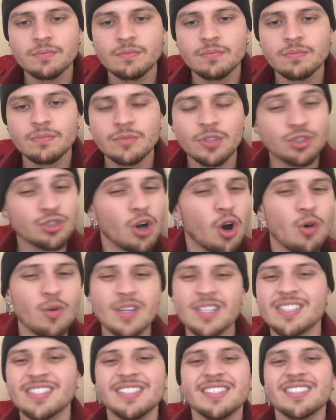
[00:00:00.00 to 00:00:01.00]
There's
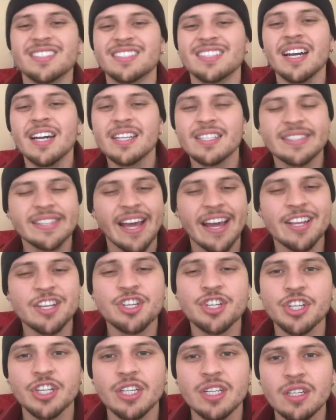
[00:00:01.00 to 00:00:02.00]
always this
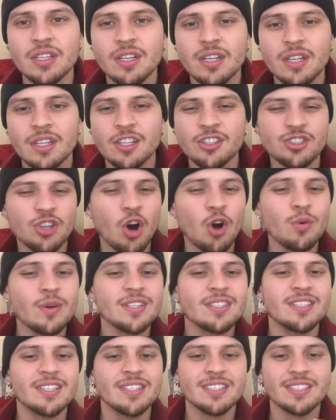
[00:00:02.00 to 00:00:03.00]
tension. There's
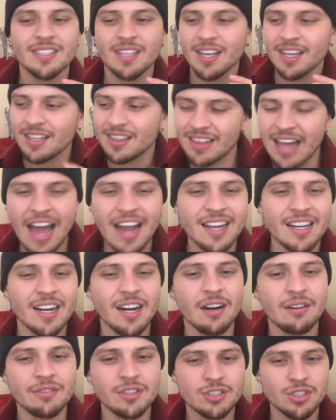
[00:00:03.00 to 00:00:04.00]
always this
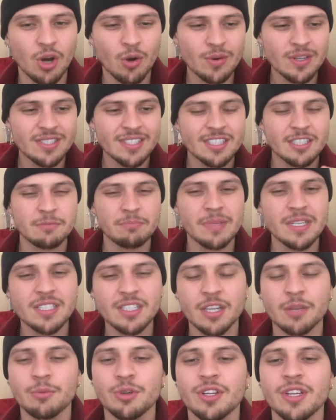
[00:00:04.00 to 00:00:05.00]
there's always this
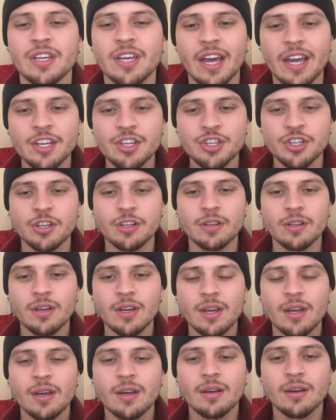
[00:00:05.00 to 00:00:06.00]
miscommunication.
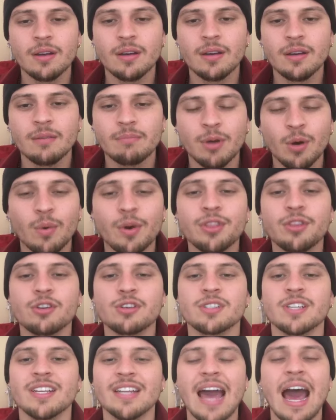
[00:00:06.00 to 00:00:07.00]
But when
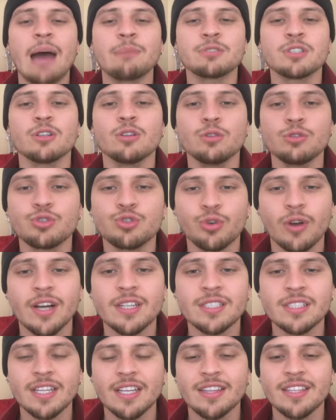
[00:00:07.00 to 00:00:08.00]
there's an absolute
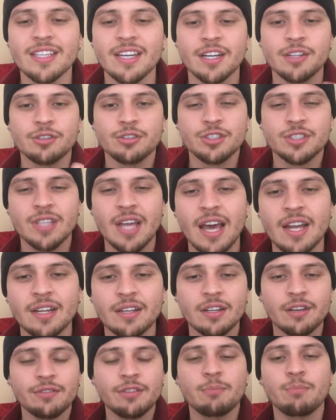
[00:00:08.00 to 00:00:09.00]
trust in the
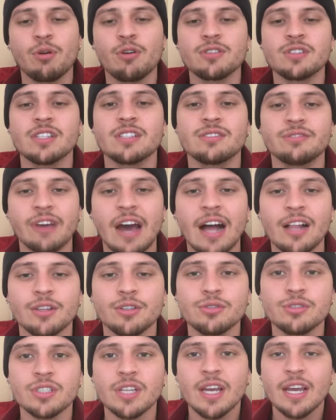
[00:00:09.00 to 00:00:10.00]
understanding of the person's
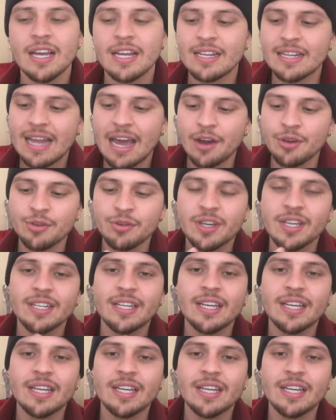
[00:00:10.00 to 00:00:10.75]
values, now you can